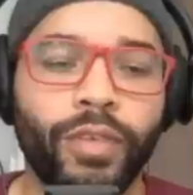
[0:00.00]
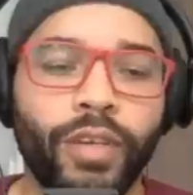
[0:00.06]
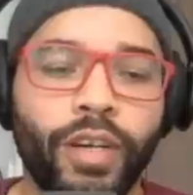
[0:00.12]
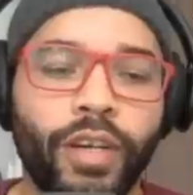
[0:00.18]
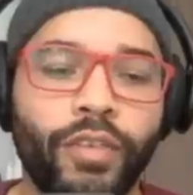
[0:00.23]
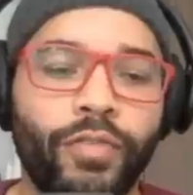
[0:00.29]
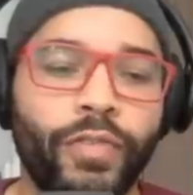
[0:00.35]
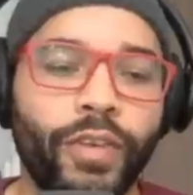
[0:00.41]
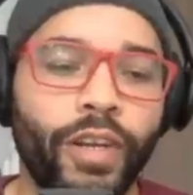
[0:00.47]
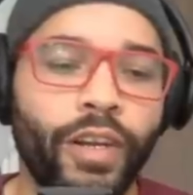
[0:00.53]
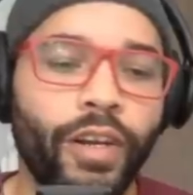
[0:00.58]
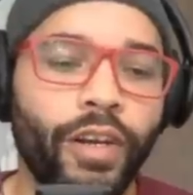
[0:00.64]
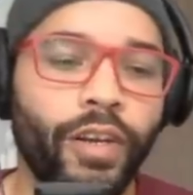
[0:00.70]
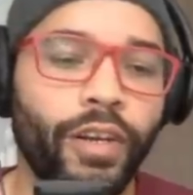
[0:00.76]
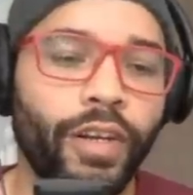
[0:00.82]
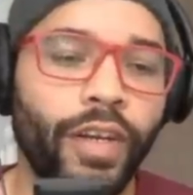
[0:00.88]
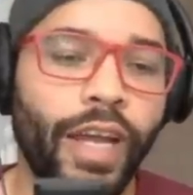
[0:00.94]

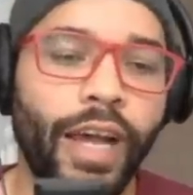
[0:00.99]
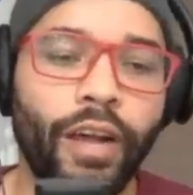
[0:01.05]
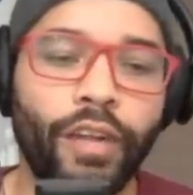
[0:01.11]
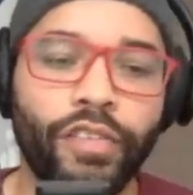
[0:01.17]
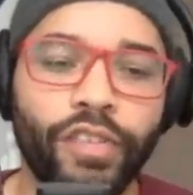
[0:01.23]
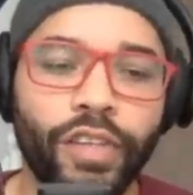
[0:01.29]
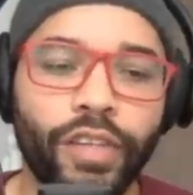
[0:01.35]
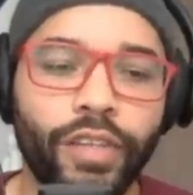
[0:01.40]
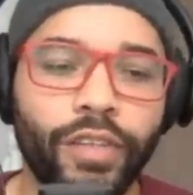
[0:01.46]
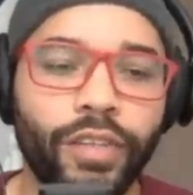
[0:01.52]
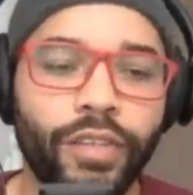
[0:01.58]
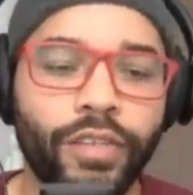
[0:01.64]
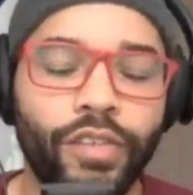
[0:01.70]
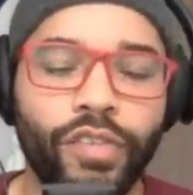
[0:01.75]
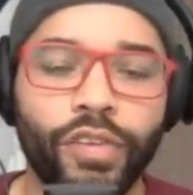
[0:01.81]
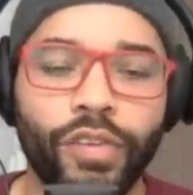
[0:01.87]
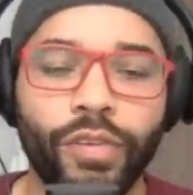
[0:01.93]
unfair housing
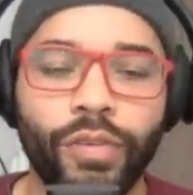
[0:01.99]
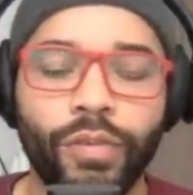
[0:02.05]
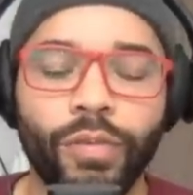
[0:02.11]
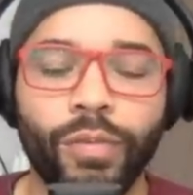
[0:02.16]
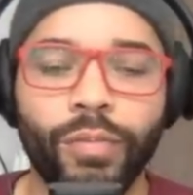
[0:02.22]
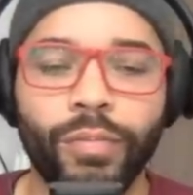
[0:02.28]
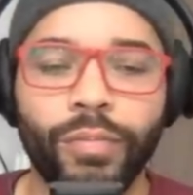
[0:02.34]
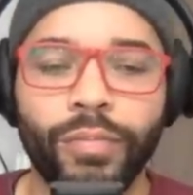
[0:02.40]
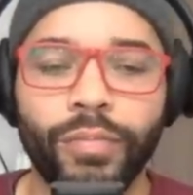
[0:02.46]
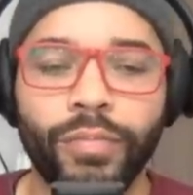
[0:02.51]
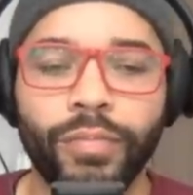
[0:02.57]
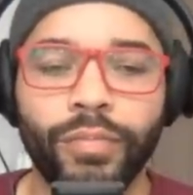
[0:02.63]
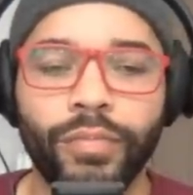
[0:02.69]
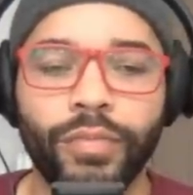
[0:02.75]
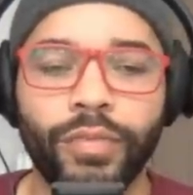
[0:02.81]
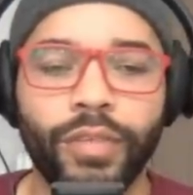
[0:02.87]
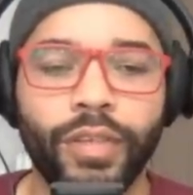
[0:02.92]
to
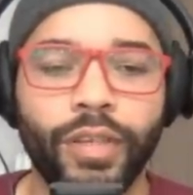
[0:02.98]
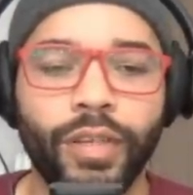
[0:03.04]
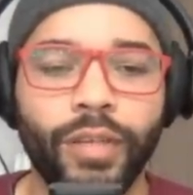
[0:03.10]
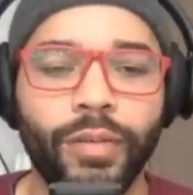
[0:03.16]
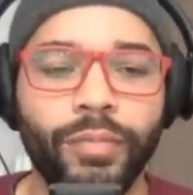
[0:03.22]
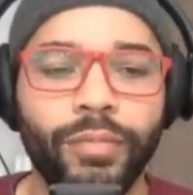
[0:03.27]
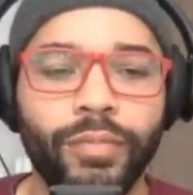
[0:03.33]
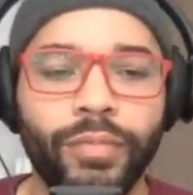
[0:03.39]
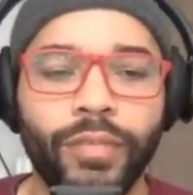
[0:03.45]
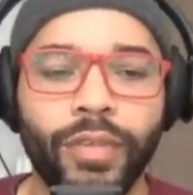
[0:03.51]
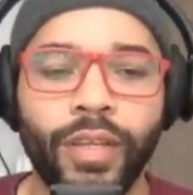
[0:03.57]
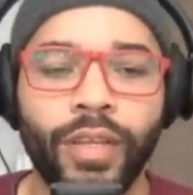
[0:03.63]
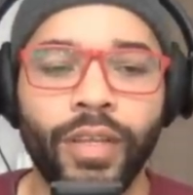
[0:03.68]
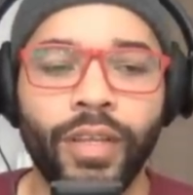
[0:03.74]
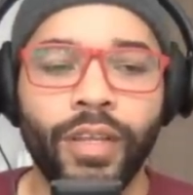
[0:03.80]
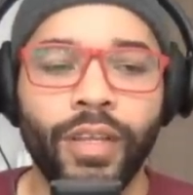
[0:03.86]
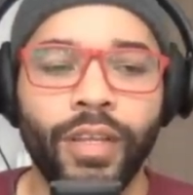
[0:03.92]
um,
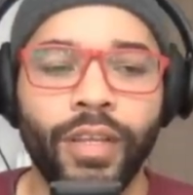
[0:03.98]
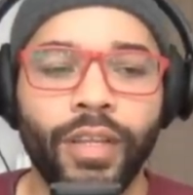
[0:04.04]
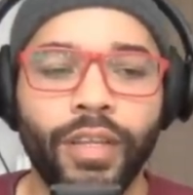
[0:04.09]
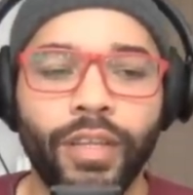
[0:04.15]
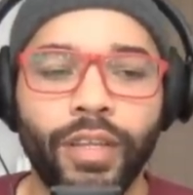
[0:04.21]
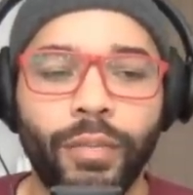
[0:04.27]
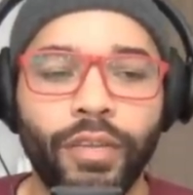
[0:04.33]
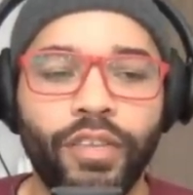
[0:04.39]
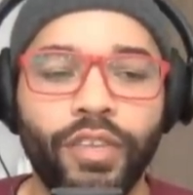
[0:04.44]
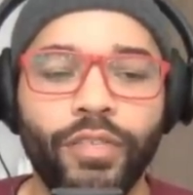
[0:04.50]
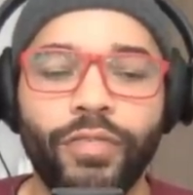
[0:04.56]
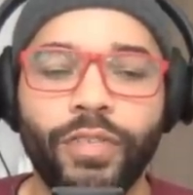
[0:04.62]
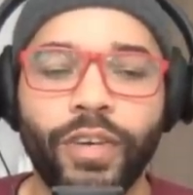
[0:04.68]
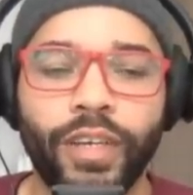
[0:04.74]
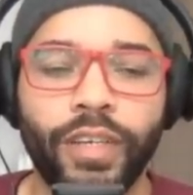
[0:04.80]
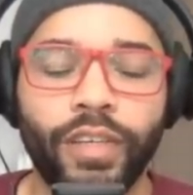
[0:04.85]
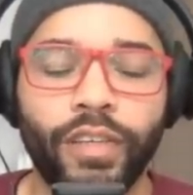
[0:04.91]
limited
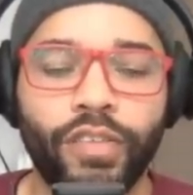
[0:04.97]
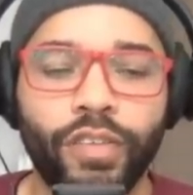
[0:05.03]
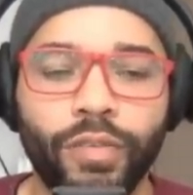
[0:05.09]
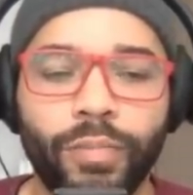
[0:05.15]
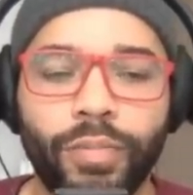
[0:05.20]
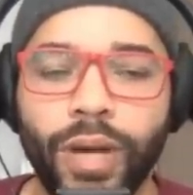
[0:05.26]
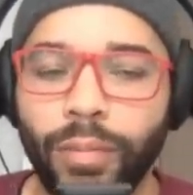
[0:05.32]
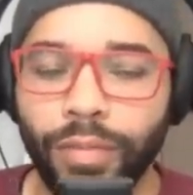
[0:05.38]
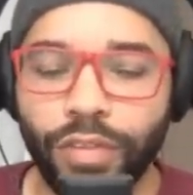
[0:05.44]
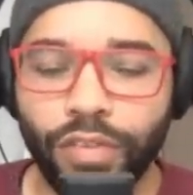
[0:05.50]
funding to public